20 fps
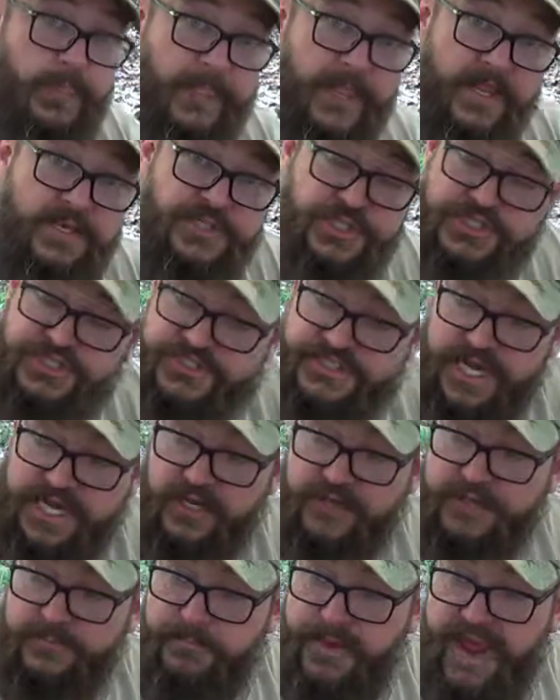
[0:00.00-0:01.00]
Just stay
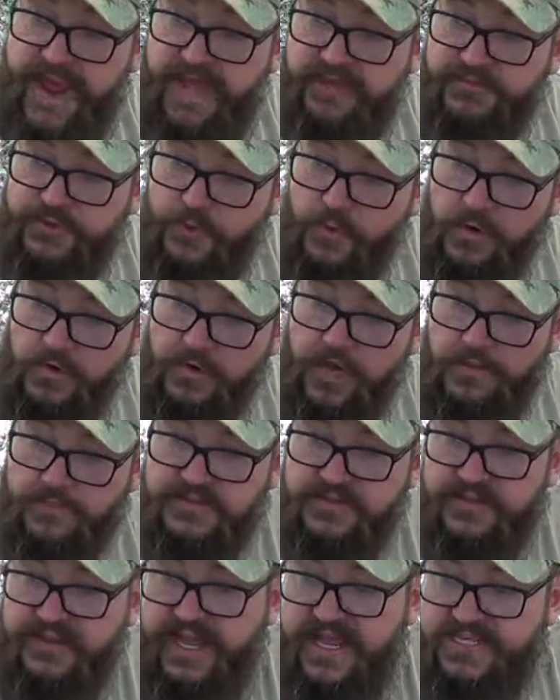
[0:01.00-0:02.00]
on the path. You won't come
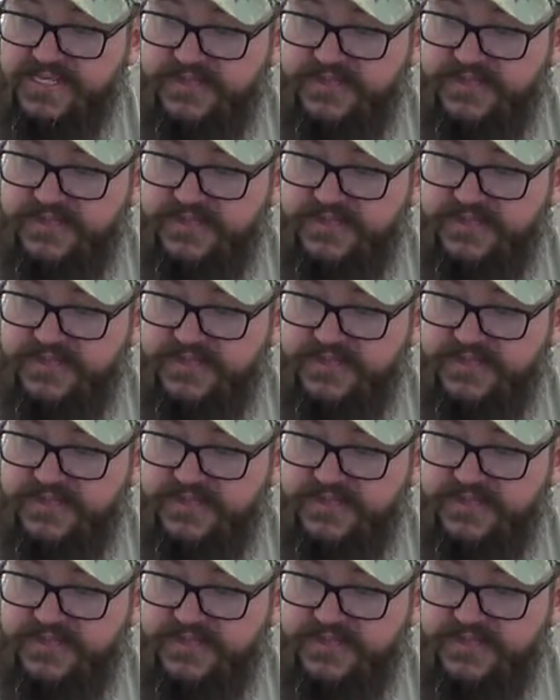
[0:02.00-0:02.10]
to the edge